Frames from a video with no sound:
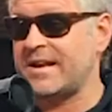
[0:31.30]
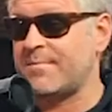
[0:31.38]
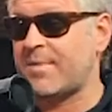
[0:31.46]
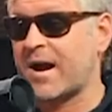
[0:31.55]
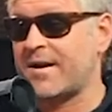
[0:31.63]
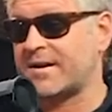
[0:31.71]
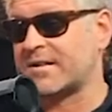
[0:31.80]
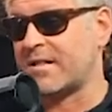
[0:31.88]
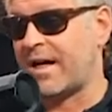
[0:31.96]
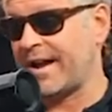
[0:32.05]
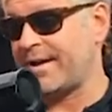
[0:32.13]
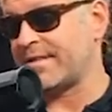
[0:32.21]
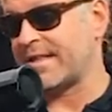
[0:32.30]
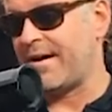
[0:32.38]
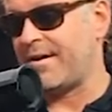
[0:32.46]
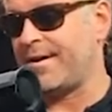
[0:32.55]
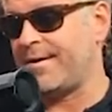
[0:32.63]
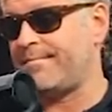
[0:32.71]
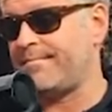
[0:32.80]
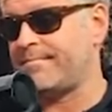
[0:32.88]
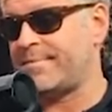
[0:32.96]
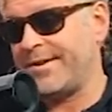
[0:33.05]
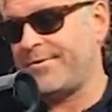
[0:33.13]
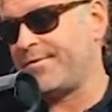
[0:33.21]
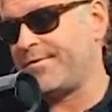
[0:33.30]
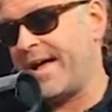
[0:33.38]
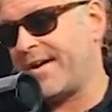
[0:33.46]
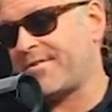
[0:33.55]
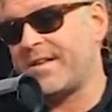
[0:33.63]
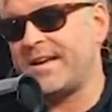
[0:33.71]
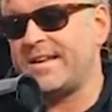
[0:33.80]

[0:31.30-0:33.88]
an empire in decline without a central national